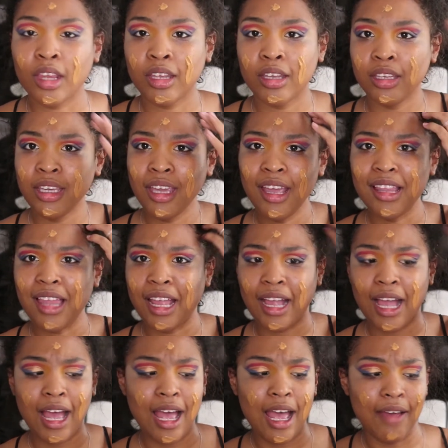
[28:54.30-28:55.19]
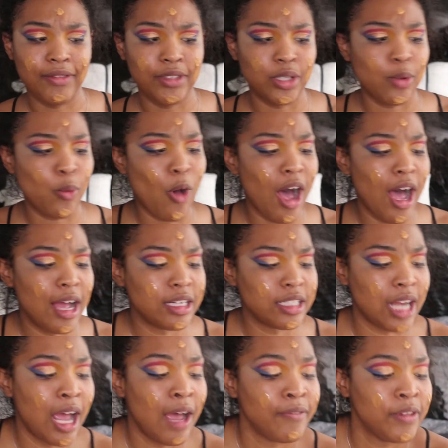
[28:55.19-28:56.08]
yeah, like, I have to watch,
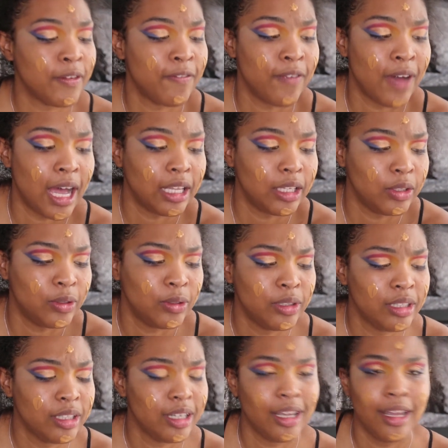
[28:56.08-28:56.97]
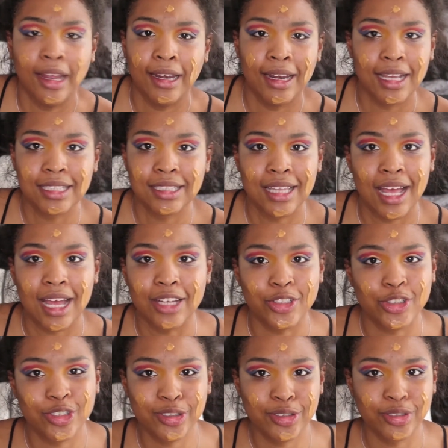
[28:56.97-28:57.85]
I have to follow, and that's not
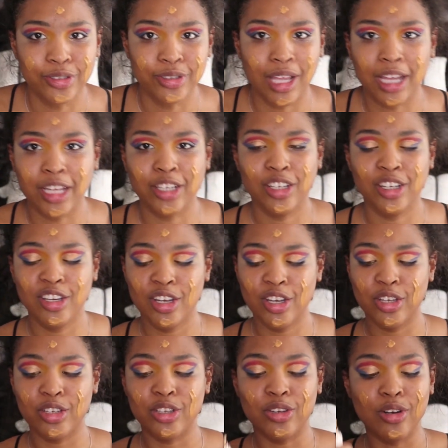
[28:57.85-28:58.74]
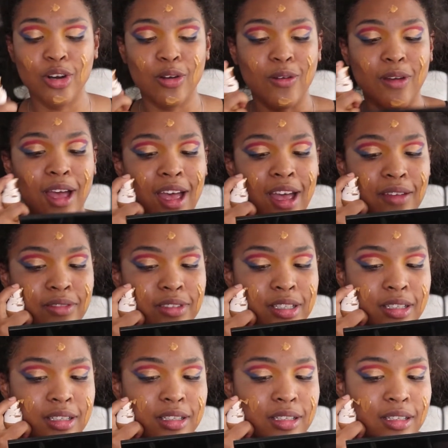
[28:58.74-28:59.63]
true. Like, you don't have
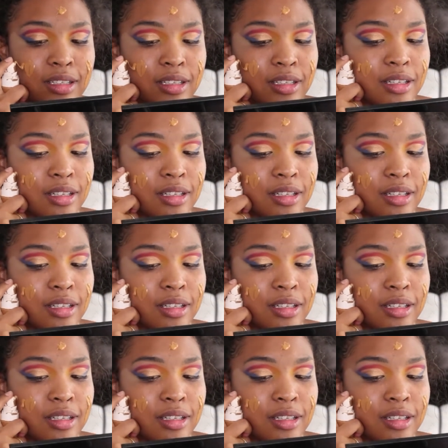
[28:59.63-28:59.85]
to